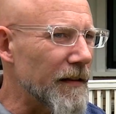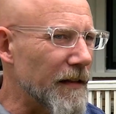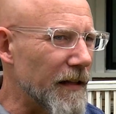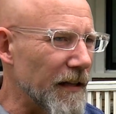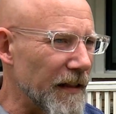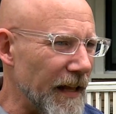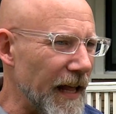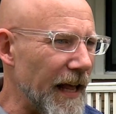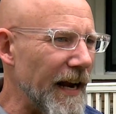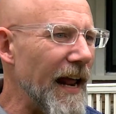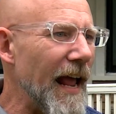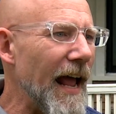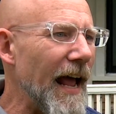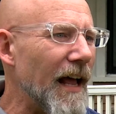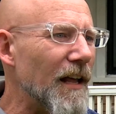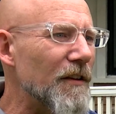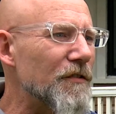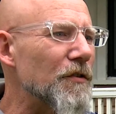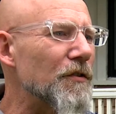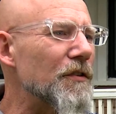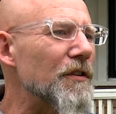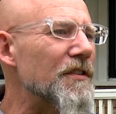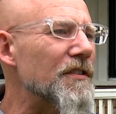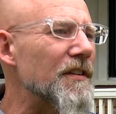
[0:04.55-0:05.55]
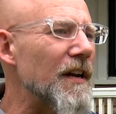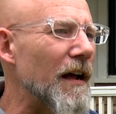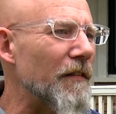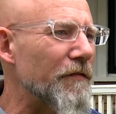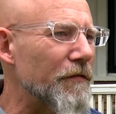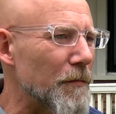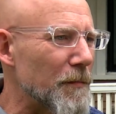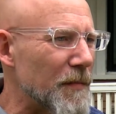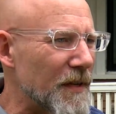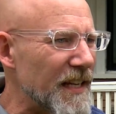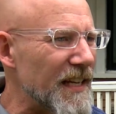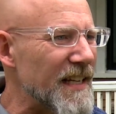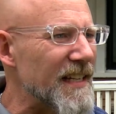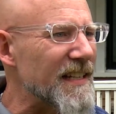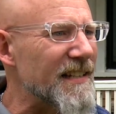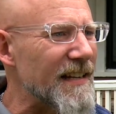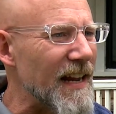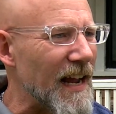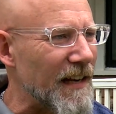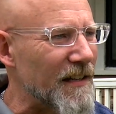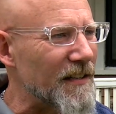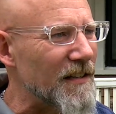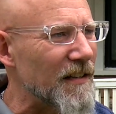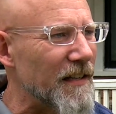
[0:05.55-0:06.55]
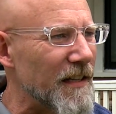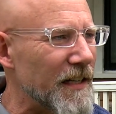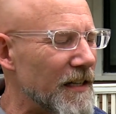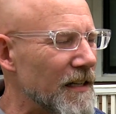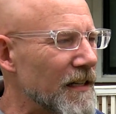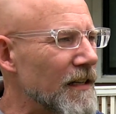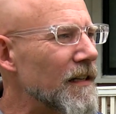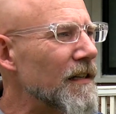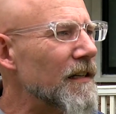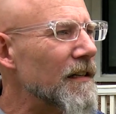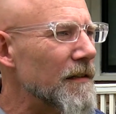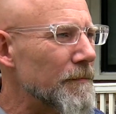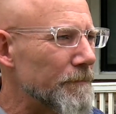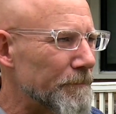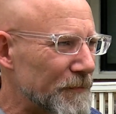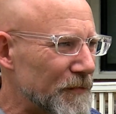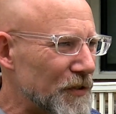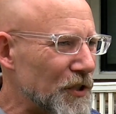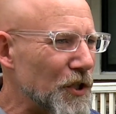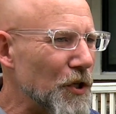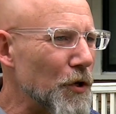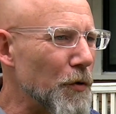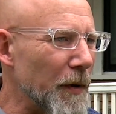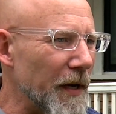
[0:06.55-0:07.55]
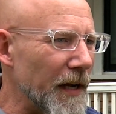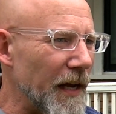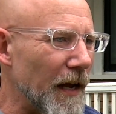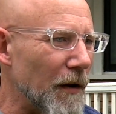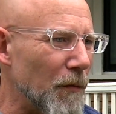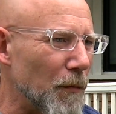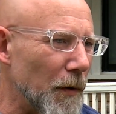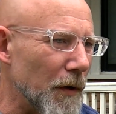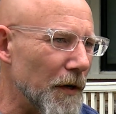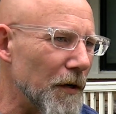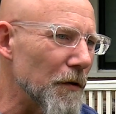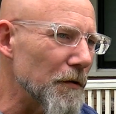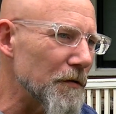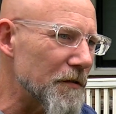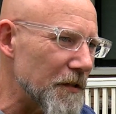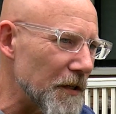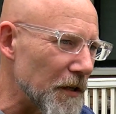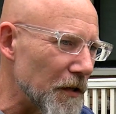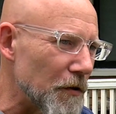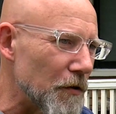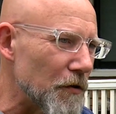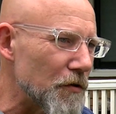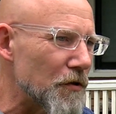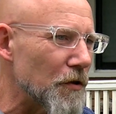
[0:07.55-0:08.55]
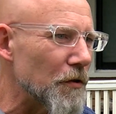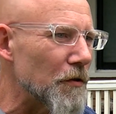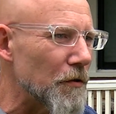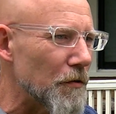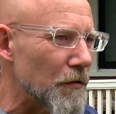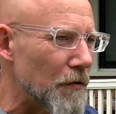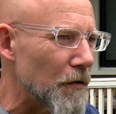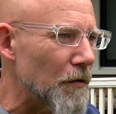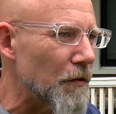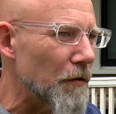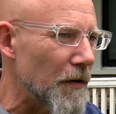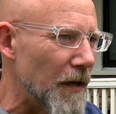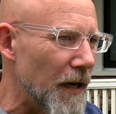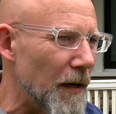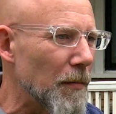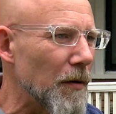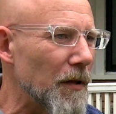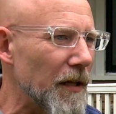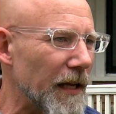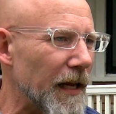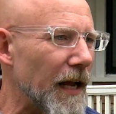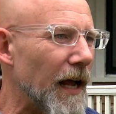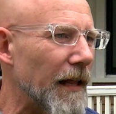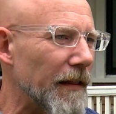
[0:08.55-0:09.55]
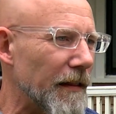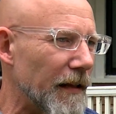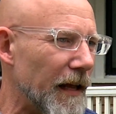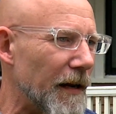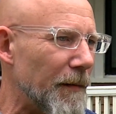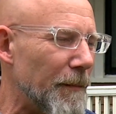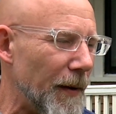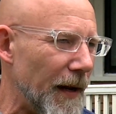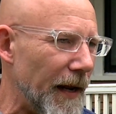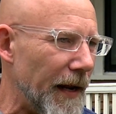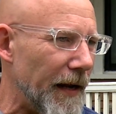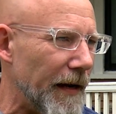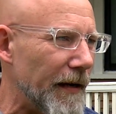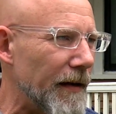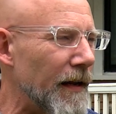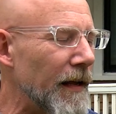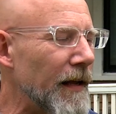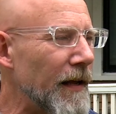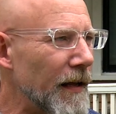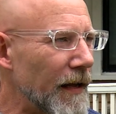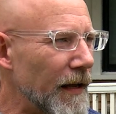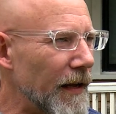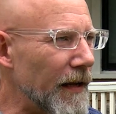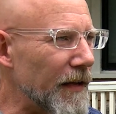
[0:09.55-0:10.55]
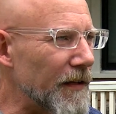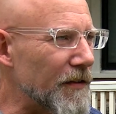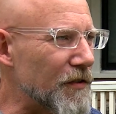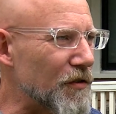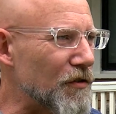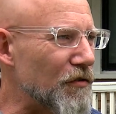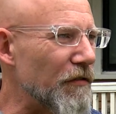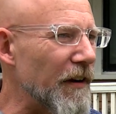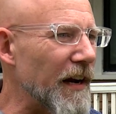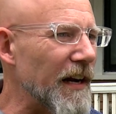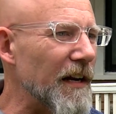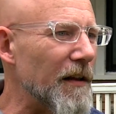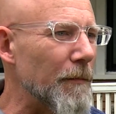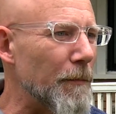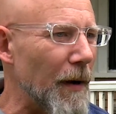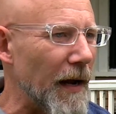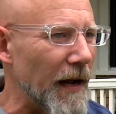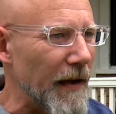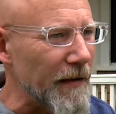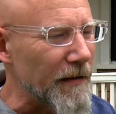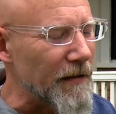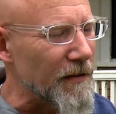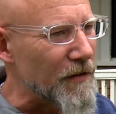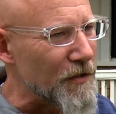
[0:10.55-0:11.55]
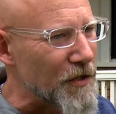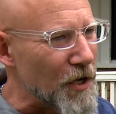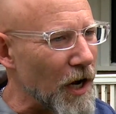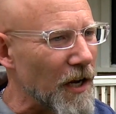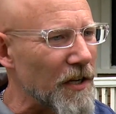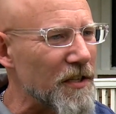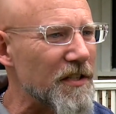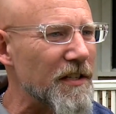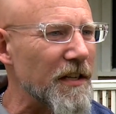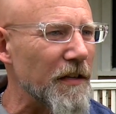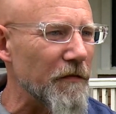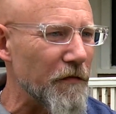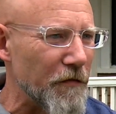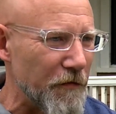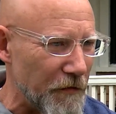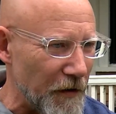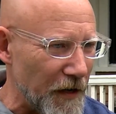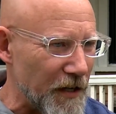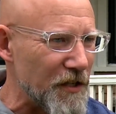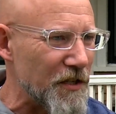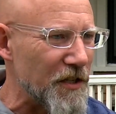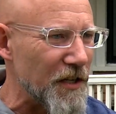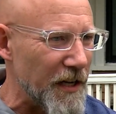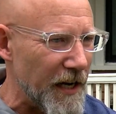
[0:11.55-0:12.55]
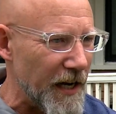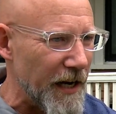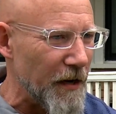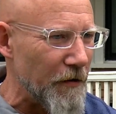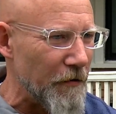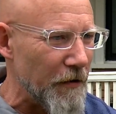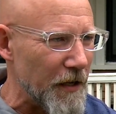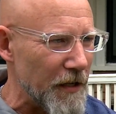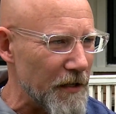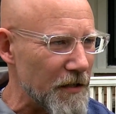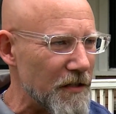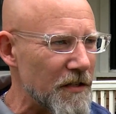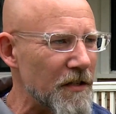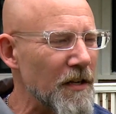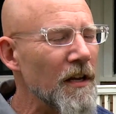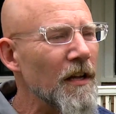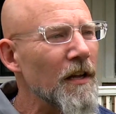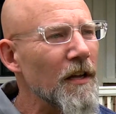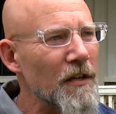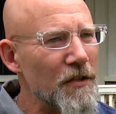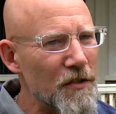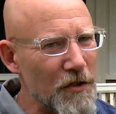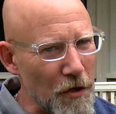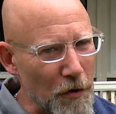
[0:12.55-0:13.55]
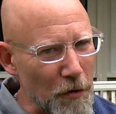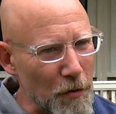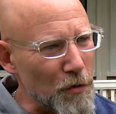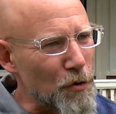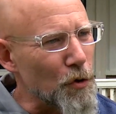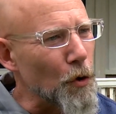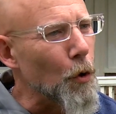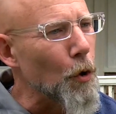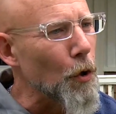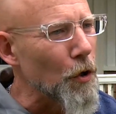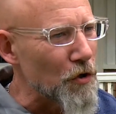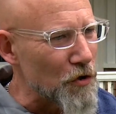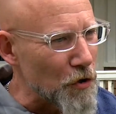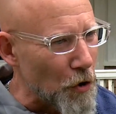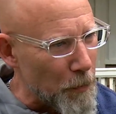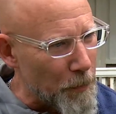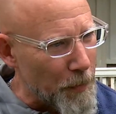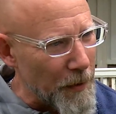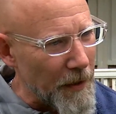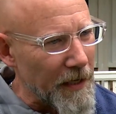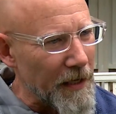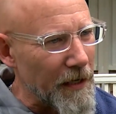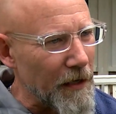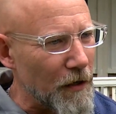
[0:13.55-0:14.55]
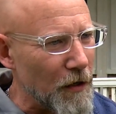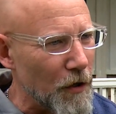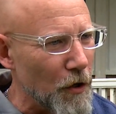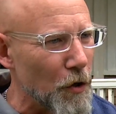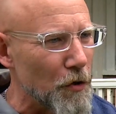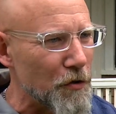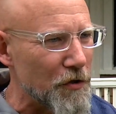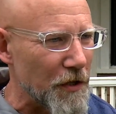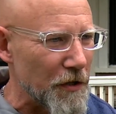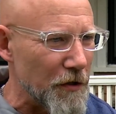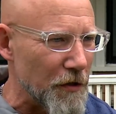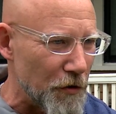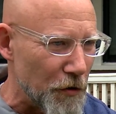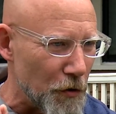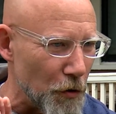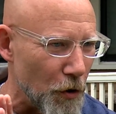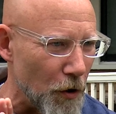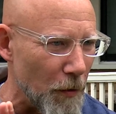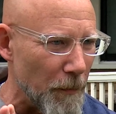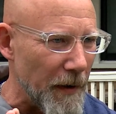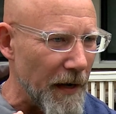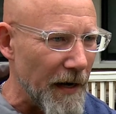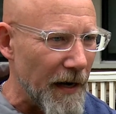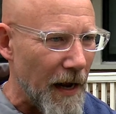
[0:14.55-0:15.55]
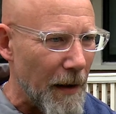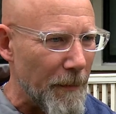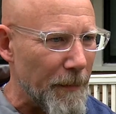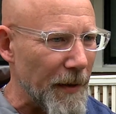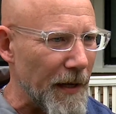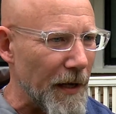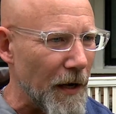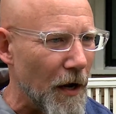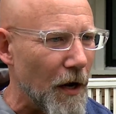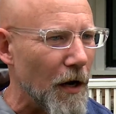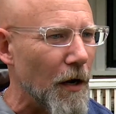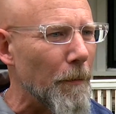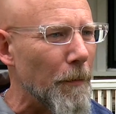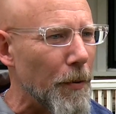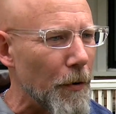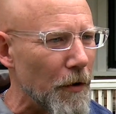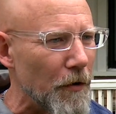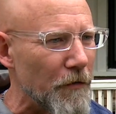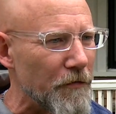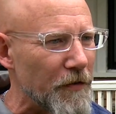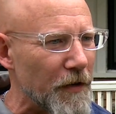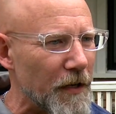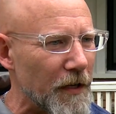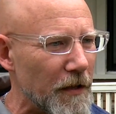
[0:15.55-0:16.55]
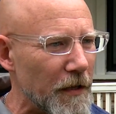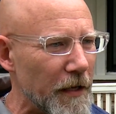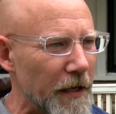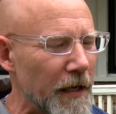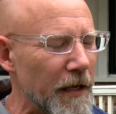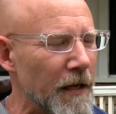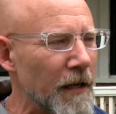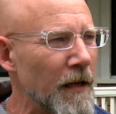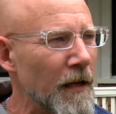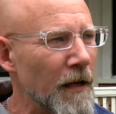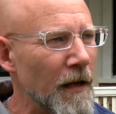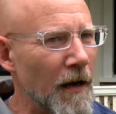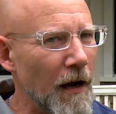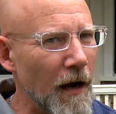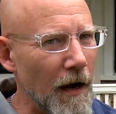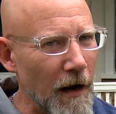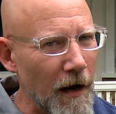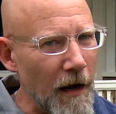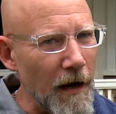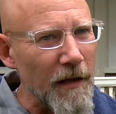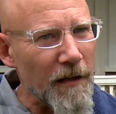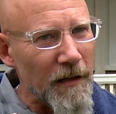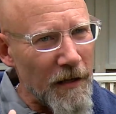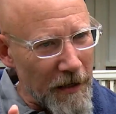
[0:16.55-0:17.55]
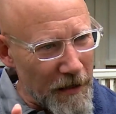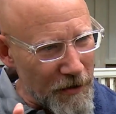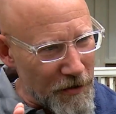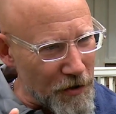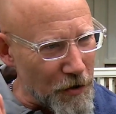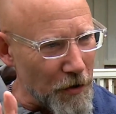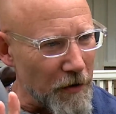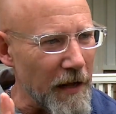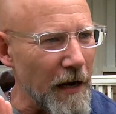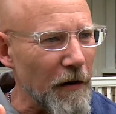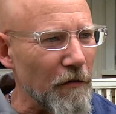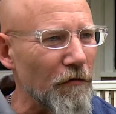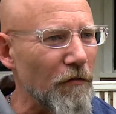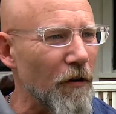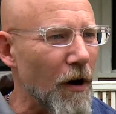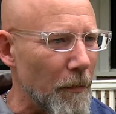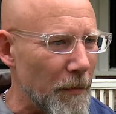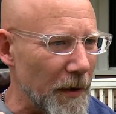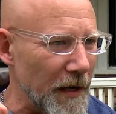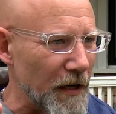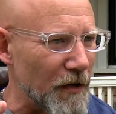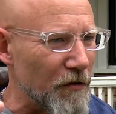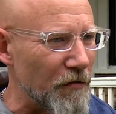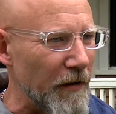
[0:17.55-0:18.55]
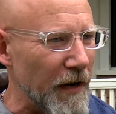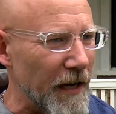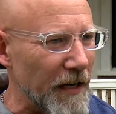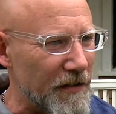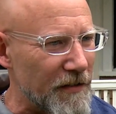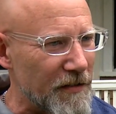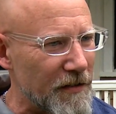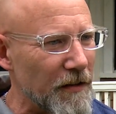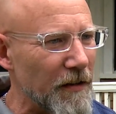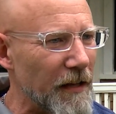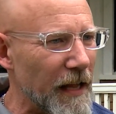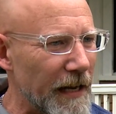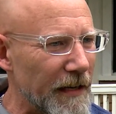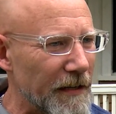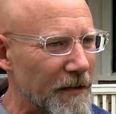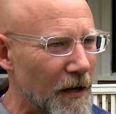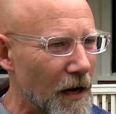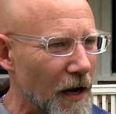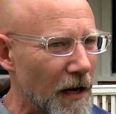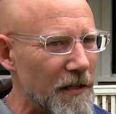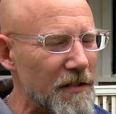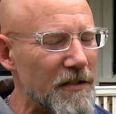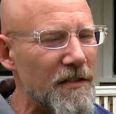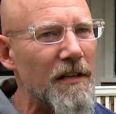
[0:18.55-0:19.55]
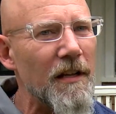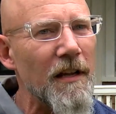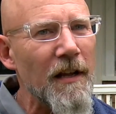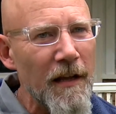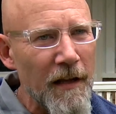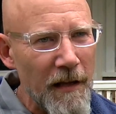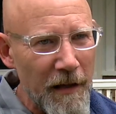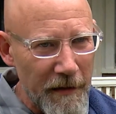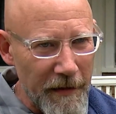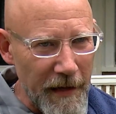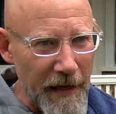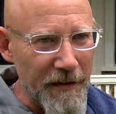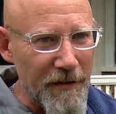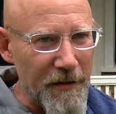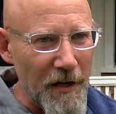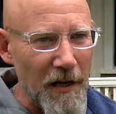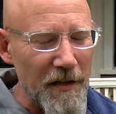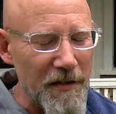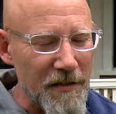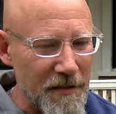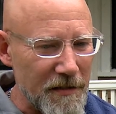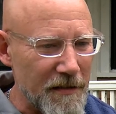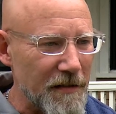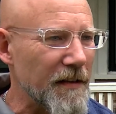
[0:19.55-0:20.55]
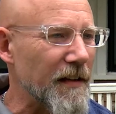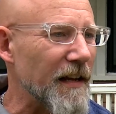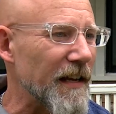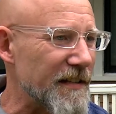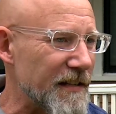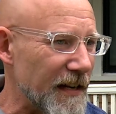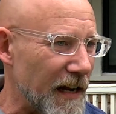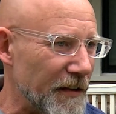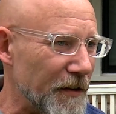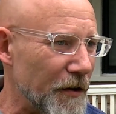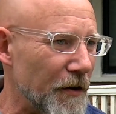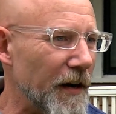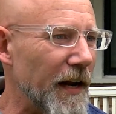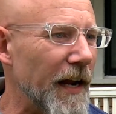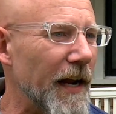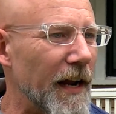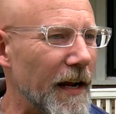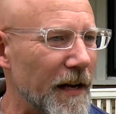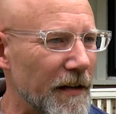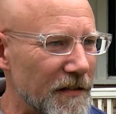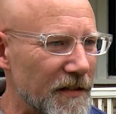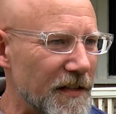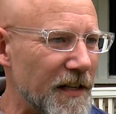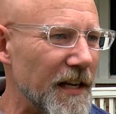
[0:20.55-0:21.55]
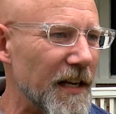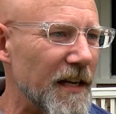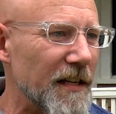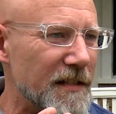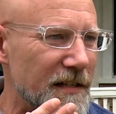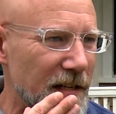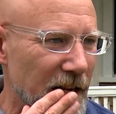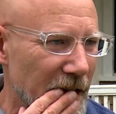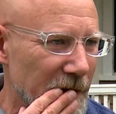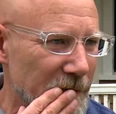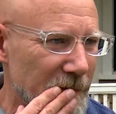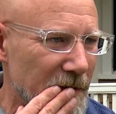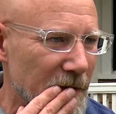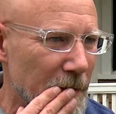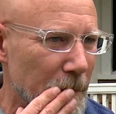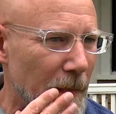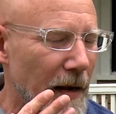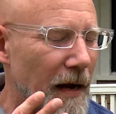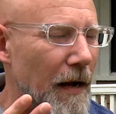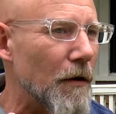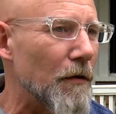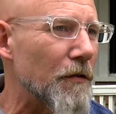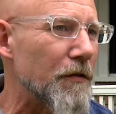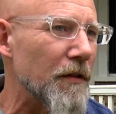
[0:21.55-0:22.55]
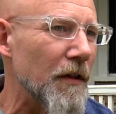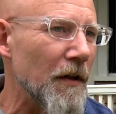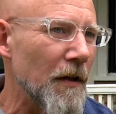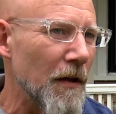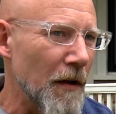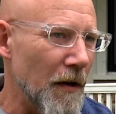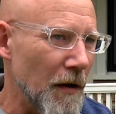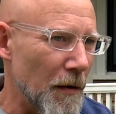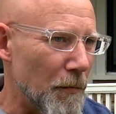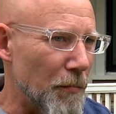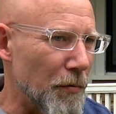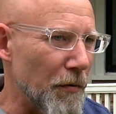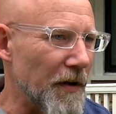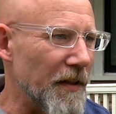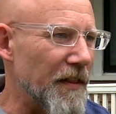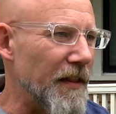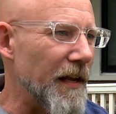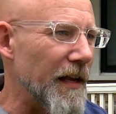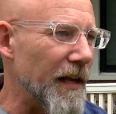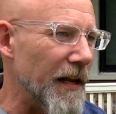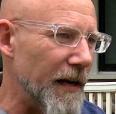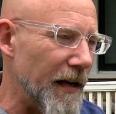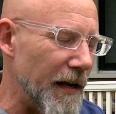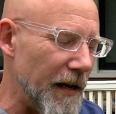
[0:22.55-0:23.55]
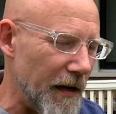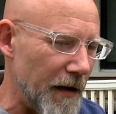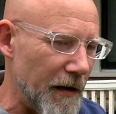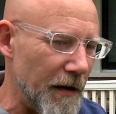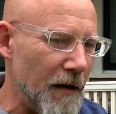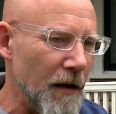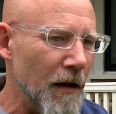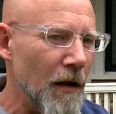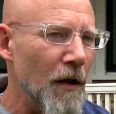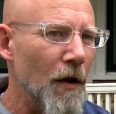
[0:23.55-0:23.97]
The lead hazard is not from kids actually chewing on windowsills or nibbling on lead paint. It's created by dust and friction areas. So doors opening and closing, the door may not be hung perfectly. And so that rubbing creates lead dust. That dust gets on your hands, kids, hands to mouth, breathing it in.